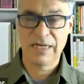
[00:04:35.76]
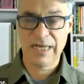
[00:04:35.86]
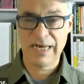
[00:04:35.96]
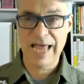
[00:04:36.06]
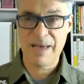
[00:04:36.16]

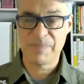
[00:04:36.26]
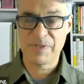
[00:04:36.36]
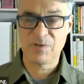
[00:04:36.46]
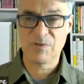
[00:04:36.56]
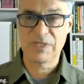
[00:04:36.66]

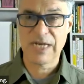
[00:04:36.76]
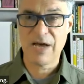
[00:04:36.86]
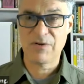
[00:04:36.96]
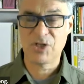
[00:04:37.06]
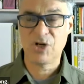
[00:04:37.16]
collapsed or
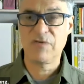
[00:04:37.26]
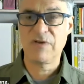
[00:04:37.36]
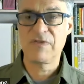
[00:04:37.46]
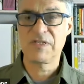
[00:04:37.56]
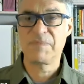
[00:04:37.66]
slouched over.
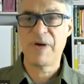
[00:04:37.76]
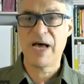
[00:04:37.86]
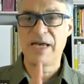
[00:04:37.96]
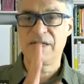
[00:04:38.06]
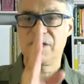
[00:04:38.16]
If the
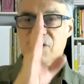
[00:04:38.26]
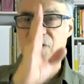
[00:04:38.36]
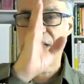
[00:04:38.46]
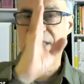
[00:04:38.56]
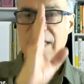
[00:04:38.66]
spine is
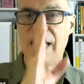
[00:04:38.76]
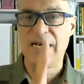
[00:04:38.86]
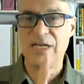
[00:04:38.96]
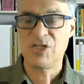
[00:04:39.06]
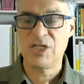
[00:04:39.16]
straight, the
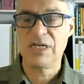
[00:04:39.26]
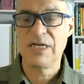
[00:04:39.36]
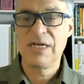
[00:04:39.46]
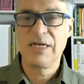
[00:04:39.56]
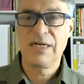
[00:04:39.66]
energy
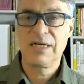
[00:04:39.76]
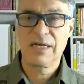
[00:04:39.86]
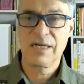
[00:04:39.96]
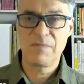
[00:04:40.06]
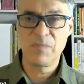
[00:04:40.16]

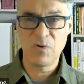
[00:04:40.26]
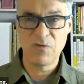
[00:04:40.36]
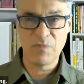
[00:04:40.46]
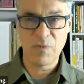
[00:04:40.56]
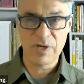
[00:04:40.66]
can
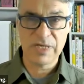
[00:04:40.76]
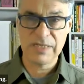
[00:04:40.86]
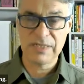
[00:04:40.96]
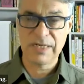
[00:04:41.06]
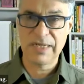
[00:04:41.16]
move more
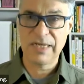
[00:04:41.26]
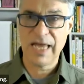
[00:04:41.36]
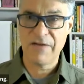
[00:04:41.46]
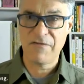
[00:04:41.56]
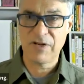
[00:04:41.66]
easily,
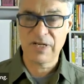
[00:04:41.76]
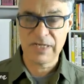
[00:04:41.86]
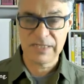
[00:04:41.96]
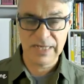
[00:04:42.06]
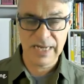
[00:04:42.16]

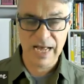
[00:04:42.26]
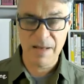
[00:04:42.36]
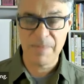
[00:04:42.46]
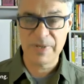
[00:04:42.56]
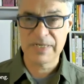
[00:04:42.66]
effortlessly
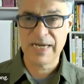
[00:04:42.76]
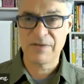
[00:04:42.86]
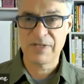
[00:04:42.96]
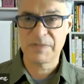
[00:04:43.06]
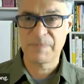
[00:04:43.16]
up and
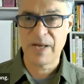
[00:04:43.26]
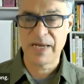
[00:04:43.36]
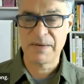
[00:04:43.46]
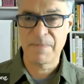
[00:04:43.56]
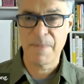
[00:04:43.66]
down the
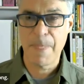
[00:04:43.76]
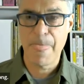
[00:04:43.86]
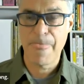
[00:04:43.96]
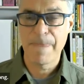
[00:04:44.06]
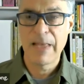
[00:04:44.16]
spine.
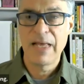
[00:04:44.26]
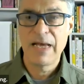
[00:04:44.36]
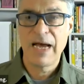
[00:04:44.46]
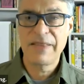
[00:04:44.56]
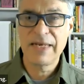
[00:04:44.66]

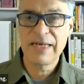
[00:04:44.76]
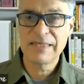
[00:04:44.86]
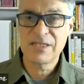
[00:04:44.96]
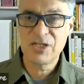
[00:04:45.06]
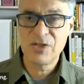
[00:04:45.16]
And then
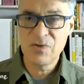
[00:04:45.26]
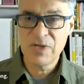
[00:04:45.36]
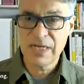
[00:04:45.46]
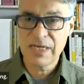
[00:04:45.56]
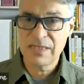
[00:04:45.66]
let's
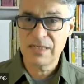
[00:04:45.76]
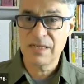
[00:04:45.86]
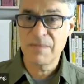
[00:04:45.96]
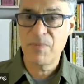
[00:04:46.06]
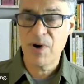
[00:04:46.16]
tune into
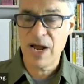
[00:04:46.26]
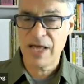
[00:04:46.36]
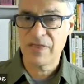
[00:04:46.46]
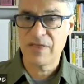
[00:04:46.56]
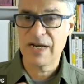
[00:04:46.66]
the
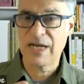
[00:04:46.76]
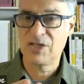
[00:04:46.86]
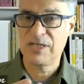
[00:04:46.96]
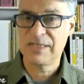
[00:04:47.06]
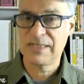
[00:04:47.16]
breath and
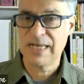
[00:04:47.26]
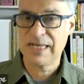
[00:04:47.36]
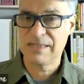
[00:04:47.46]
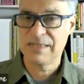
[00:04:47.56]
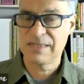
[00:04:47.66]
actually
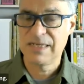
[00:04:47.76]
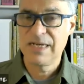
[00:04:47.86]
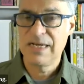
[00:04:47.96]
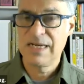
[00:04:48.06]
sense